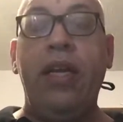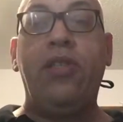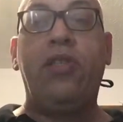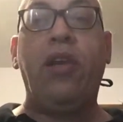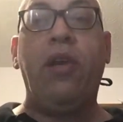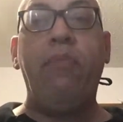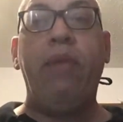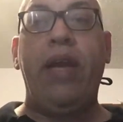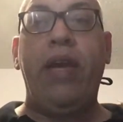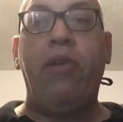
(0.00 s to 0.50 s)

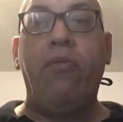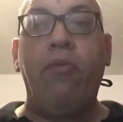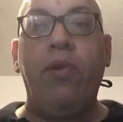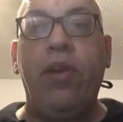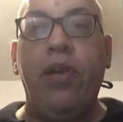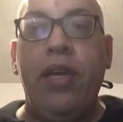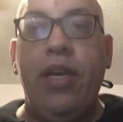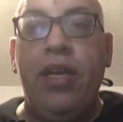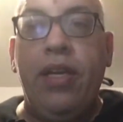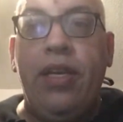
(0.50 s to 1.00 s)
it's going to make it
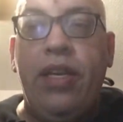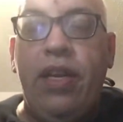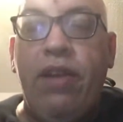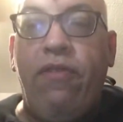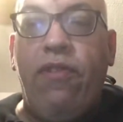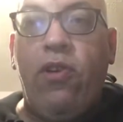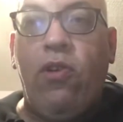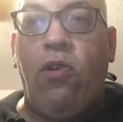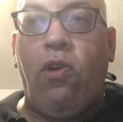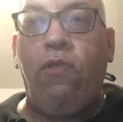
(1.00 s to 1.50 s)
really
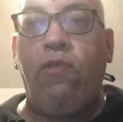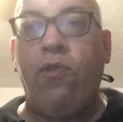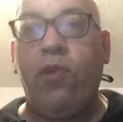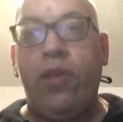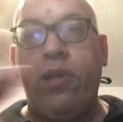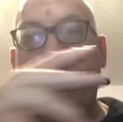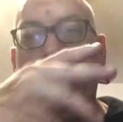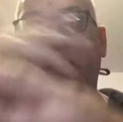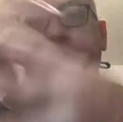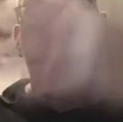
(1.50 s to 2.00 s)
difficult
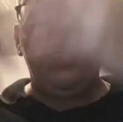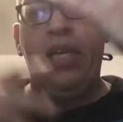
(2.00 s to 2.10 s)
for them